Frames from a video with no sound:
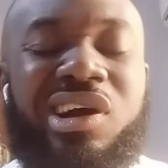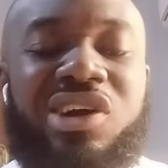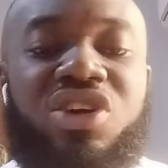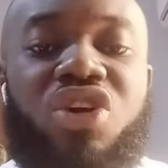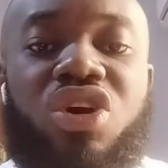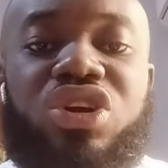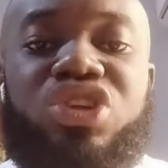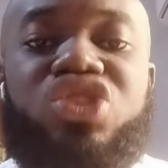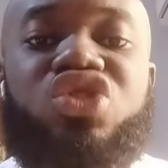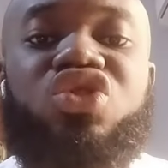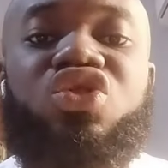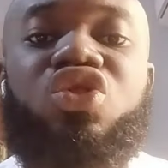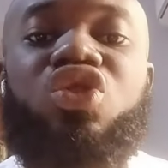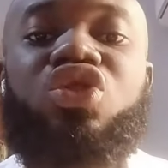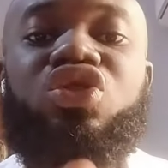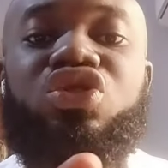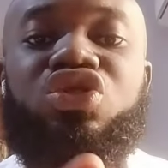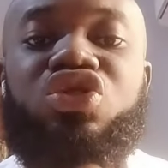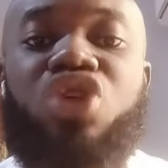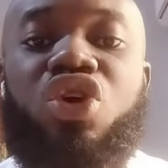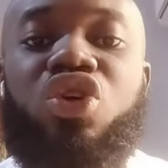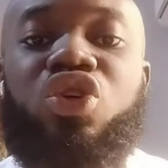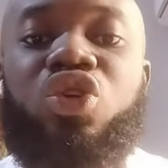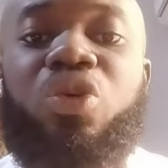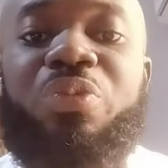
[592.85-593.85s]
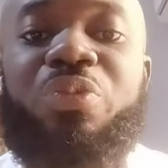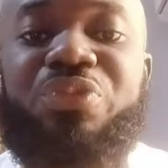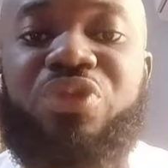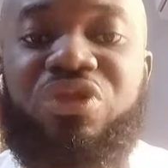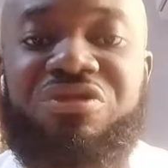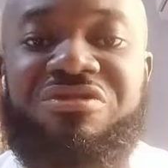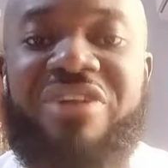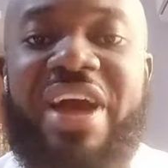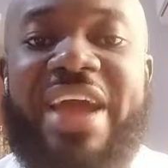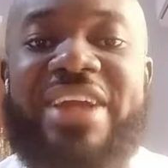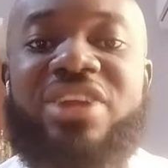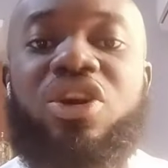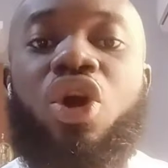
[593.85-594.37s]
God is not going to
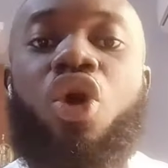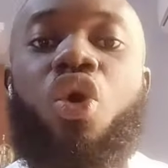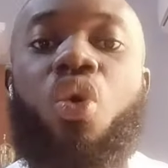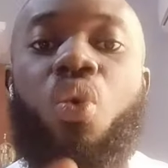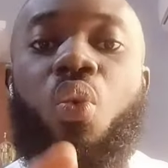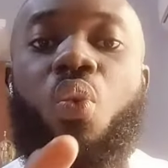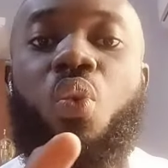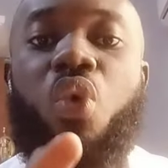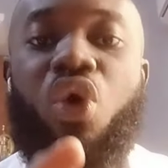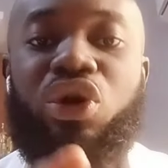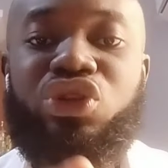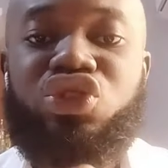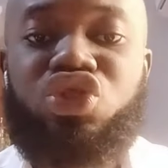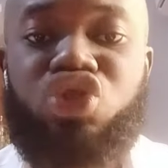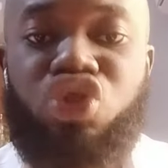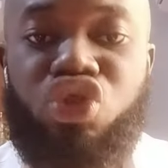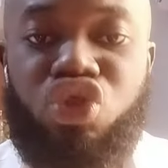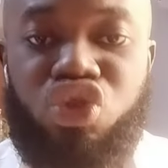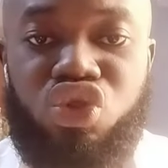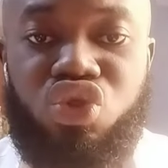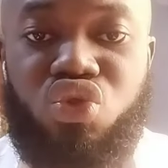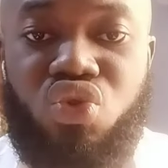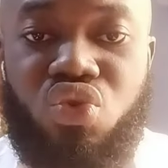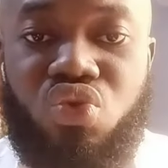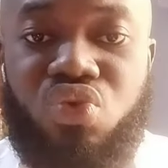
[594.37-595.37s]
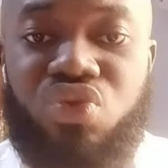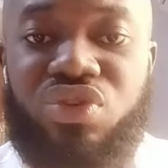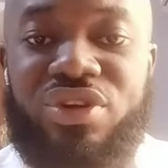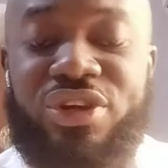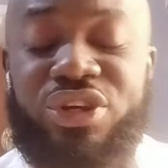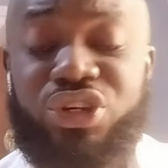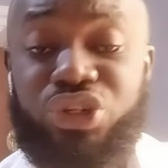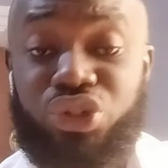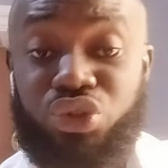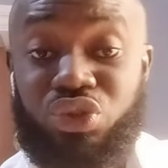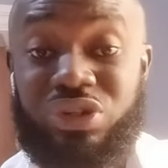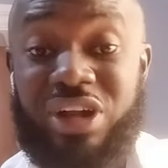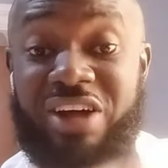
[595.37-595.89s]
provide what you
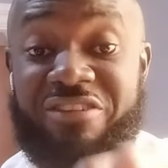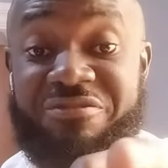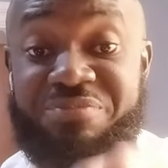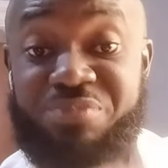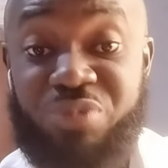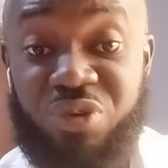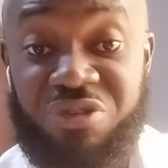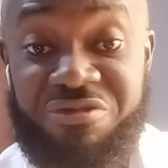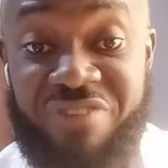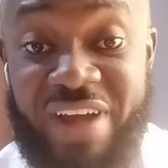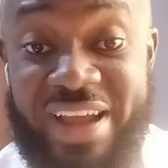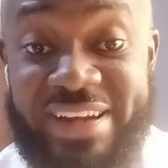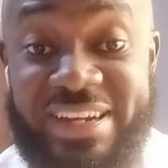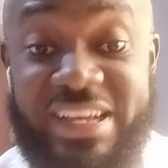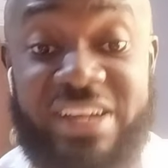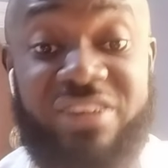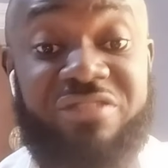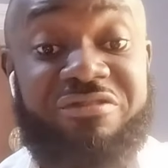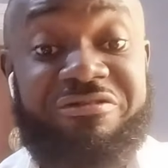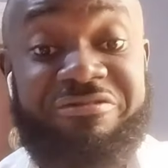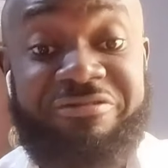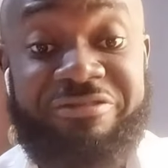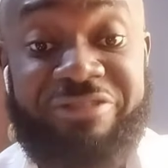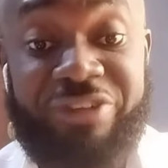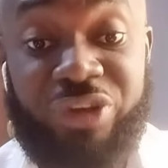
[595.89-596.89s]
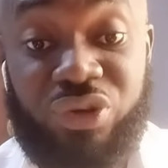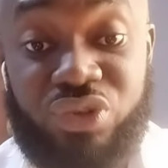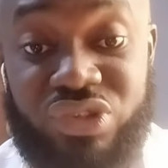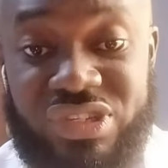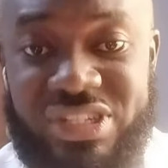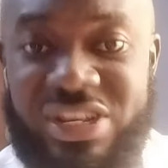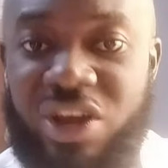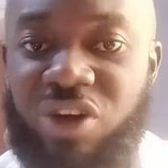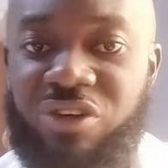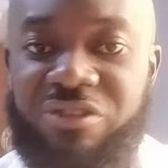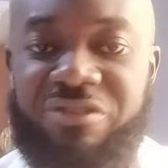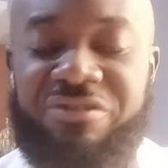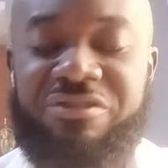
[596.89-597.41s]
should have provided for
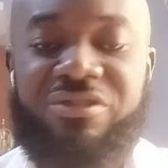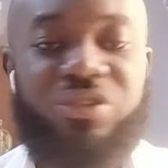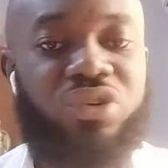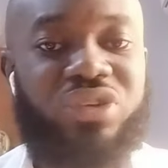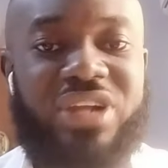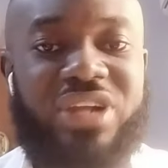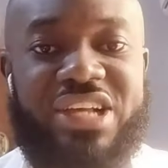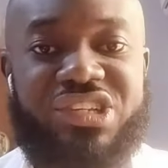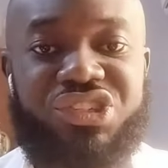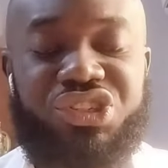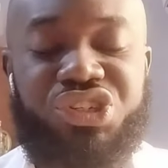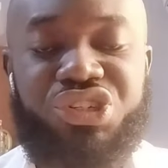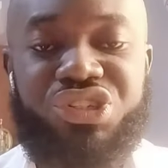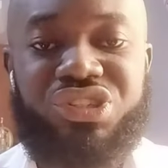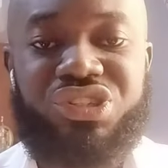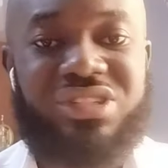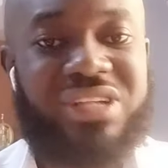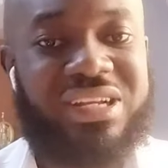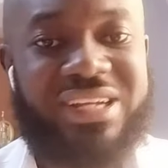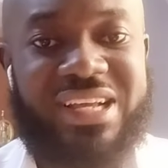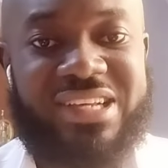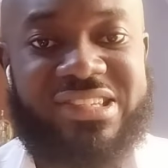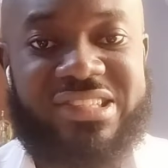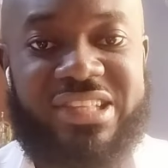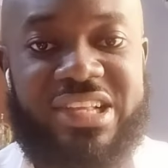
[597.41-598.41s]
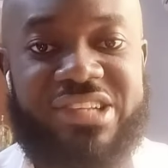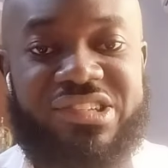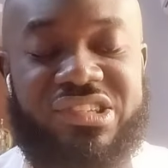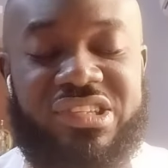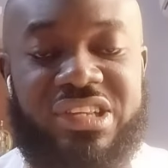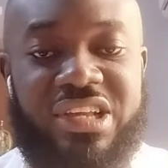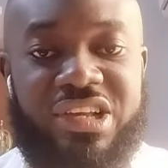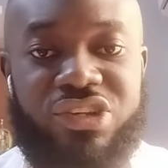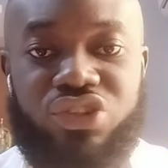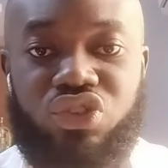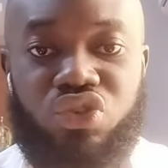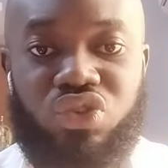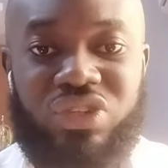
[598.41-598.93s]
yourself. No, that's cheating and that's
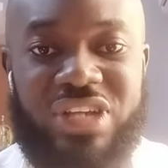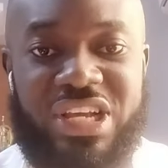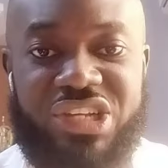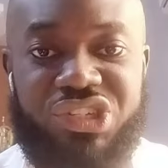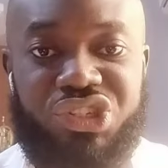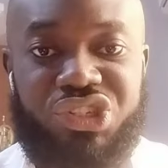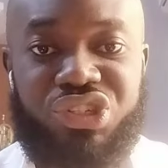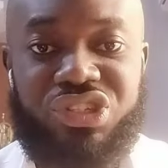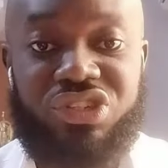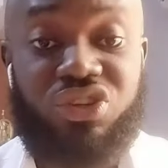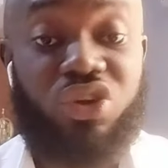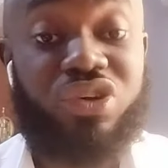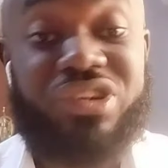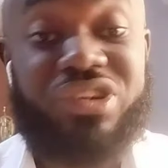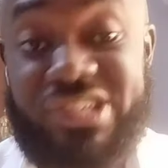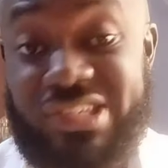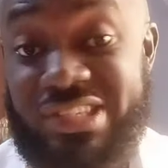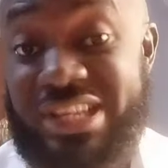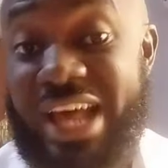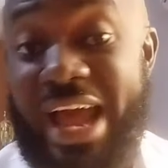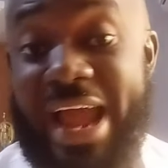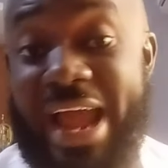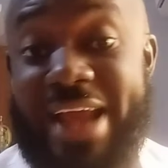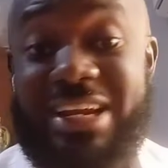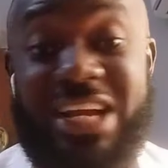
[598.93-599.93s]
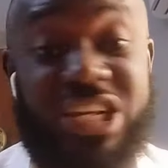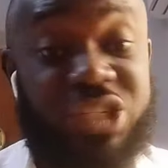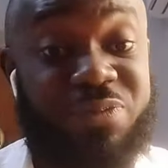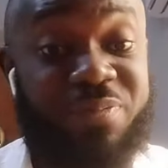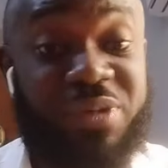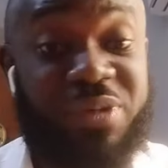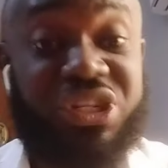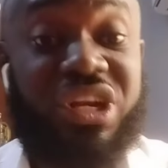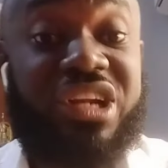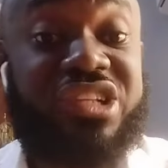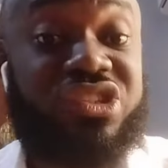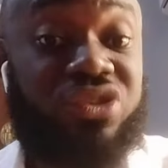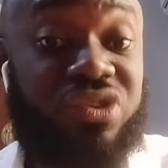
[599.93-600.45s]
laziness. No, that's cheating on the side. That's
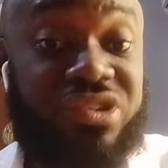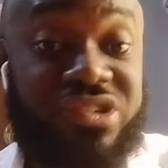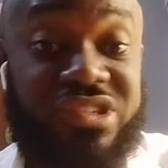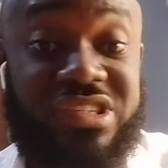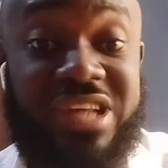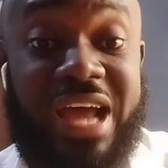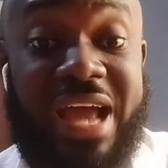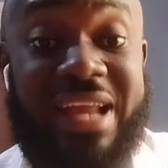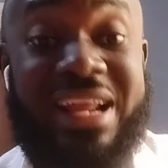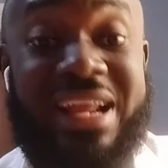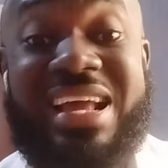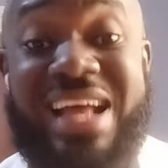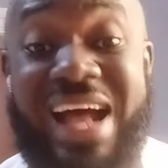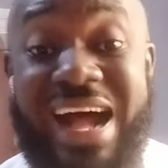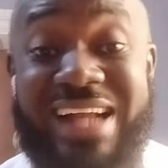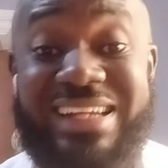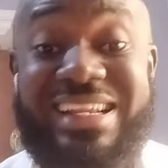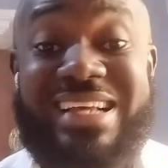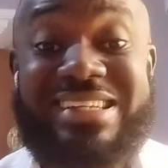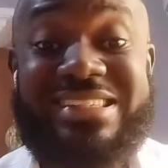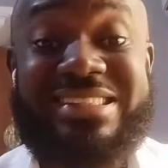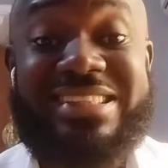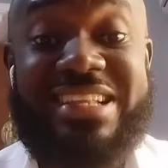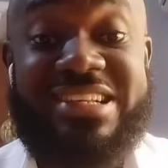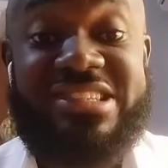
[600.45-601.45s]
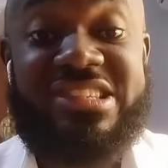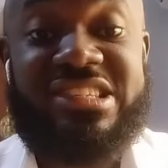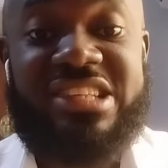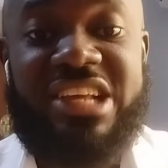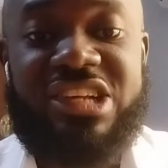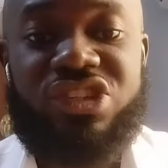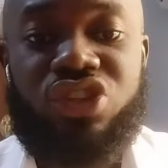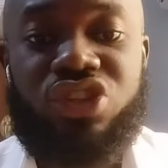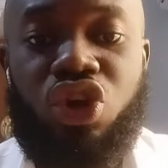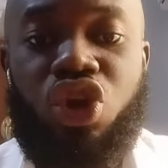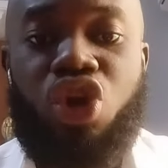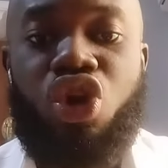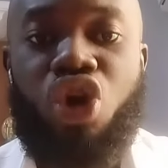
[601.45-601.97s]
partiality on the side. And that's
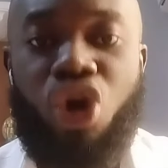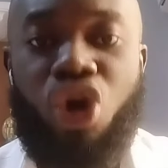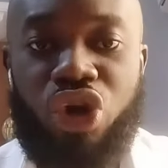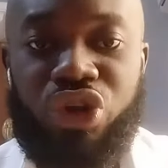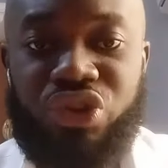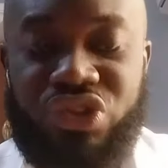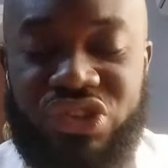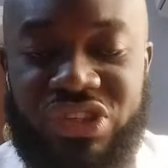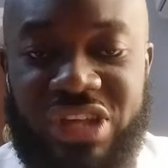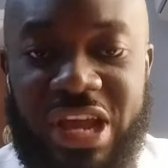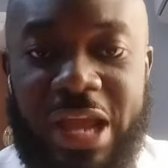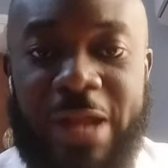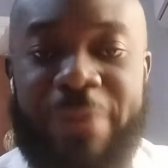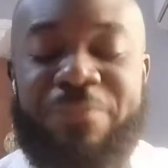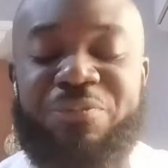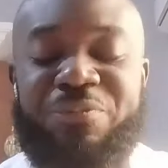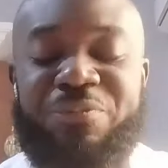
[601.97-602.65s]
laziness on your side.